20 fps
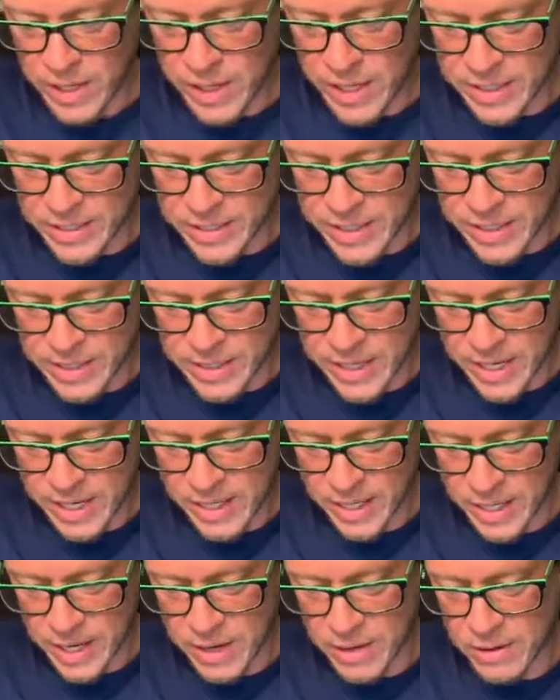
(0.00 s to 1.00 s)
as he
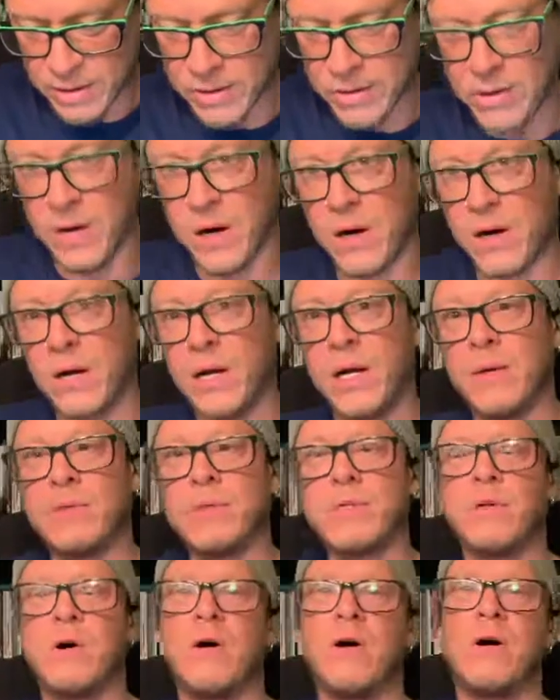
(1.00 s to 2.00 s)
said later, "Y'all, I'm
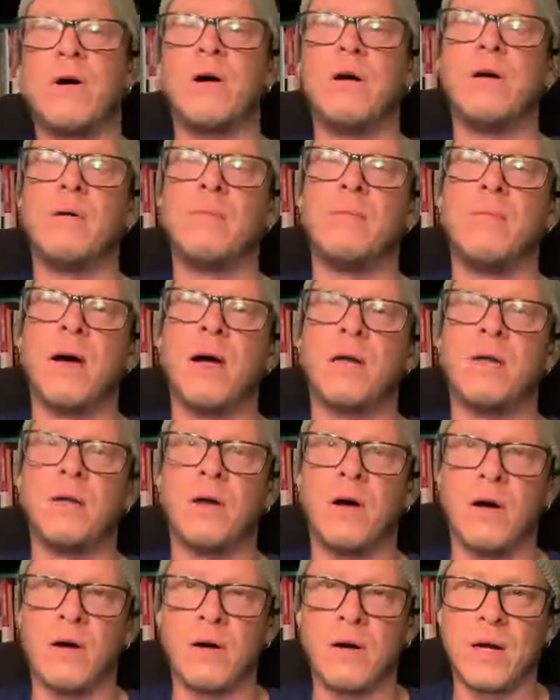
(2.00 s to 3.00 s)
sorry, my
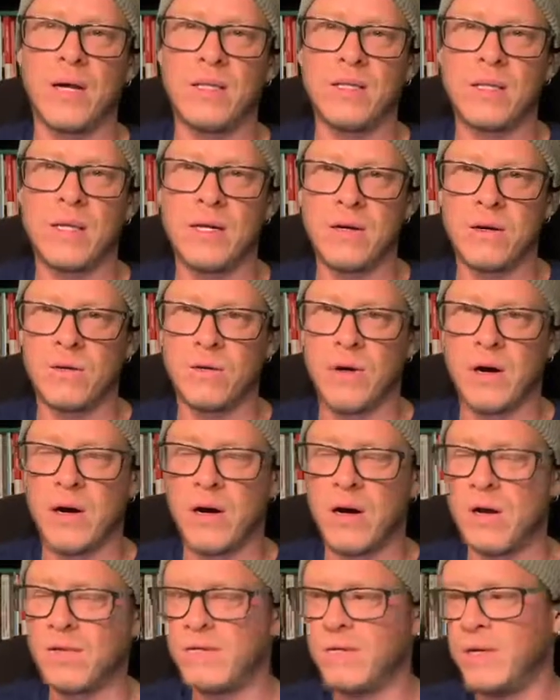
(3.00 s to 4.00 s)
dog has kennel cough,